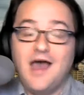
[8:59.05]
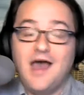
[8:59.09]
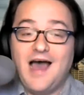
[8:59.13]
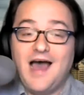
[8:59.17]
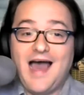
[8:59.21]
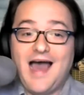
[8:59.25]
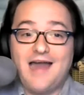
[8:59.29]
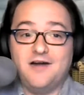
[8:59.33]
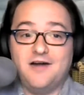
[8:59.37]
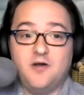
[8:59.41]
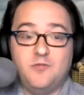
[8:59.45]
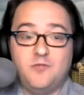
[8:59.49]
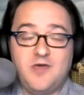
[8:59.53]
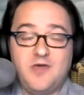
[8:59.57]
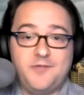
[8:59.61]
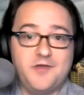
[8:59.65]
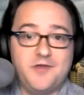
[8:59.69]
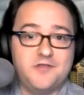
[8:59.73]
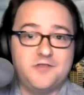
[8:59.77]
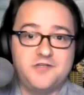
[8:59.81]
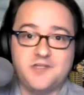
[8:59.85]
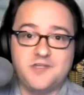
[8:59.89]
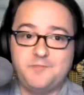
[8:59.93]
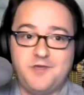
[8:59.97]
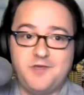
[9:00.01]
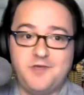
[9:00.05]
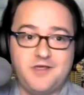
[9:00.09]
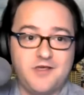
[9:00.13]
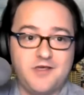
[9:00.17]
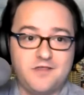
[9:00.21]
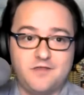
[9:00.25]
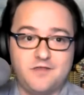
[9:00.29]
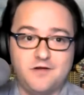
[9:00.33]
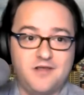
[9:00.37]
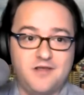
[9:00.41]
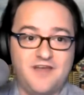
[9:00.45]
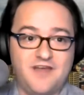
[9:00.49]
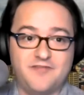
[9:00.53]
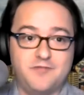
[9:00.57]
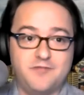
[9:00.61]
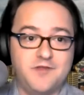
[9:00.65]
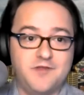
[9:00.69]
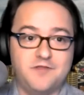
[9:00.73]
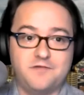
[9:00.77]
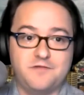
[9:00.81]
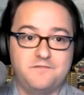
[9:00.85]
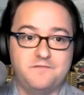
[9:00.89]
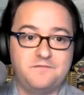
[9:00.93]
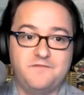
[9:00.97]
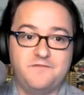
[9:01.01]
I don't know. Maybe it's just because their
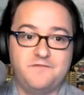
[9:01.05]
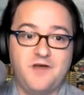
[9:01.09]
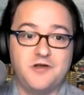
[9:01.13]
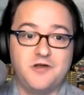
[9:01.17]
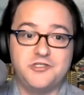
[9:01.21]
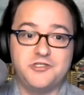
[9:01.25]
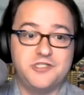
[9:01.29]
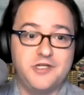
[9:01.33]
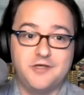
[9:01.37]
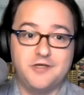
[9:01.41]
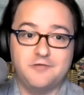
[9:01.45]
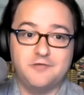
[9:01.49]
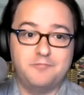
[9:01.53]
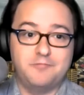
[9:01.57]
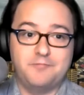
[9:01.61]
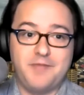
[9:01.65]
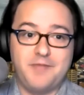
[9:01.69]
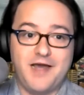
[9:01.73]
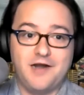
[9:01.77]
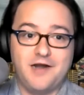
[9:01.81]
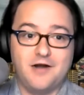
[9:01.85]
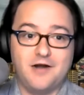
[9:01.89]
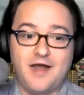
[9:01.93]
government's functioning better.